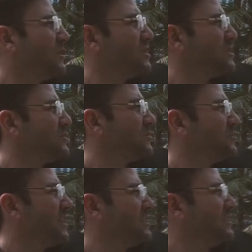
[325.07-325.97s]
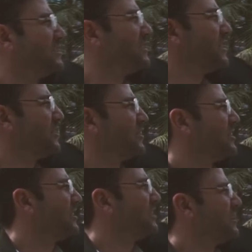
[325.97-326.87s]
yes. I had
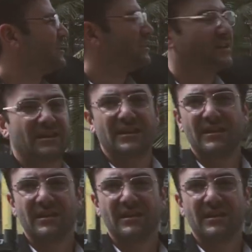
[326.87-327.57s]
come so far.